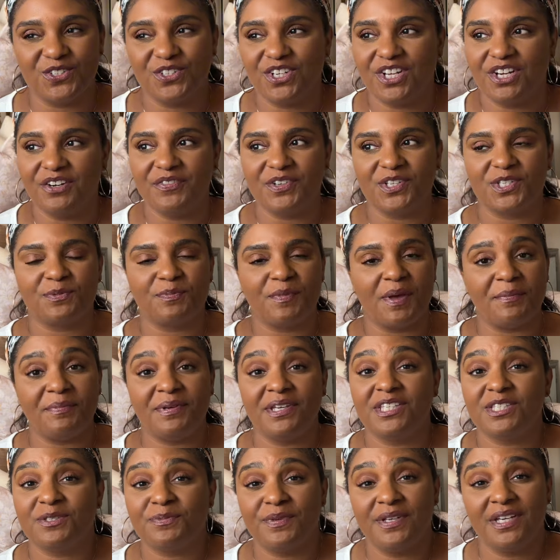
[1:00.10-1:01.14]
nervous. Maybe
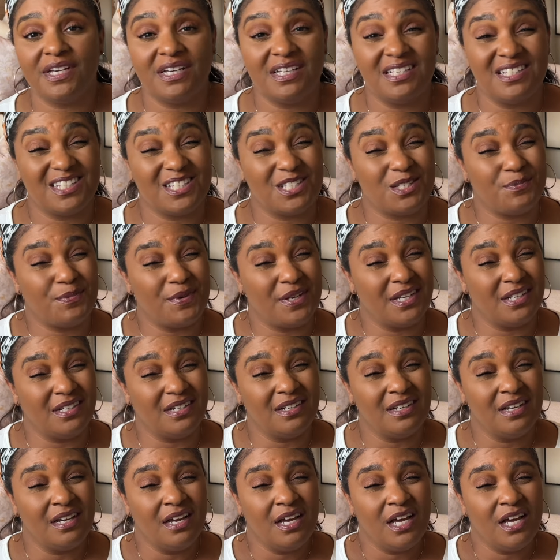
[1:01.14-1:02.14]
it's because it's been